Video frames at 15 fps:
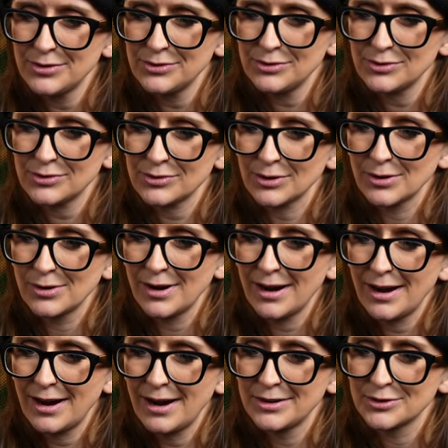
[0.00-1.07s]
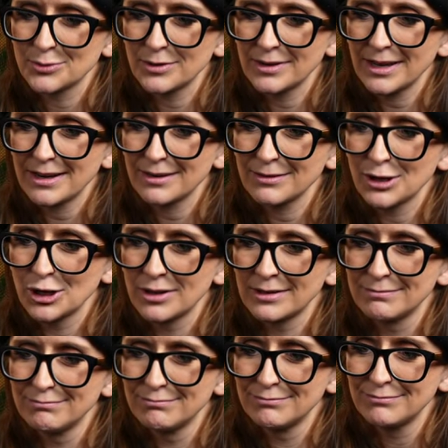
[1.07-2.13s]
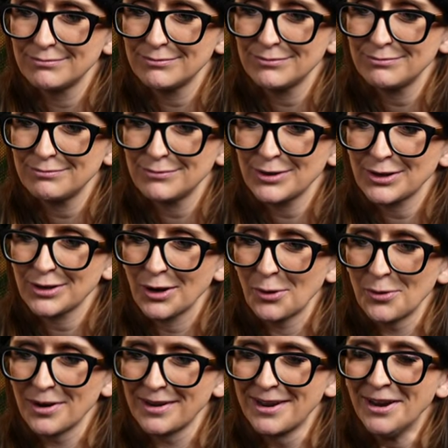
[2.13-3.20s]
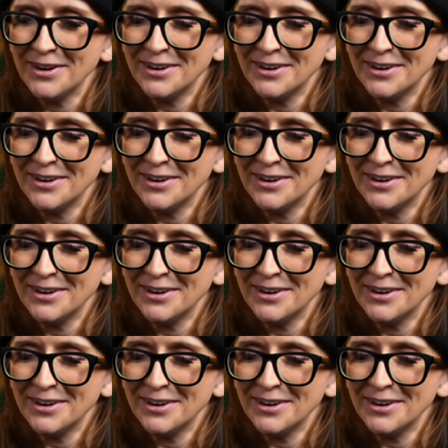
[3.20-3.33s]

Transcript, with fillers: So I just want to get it good and coated.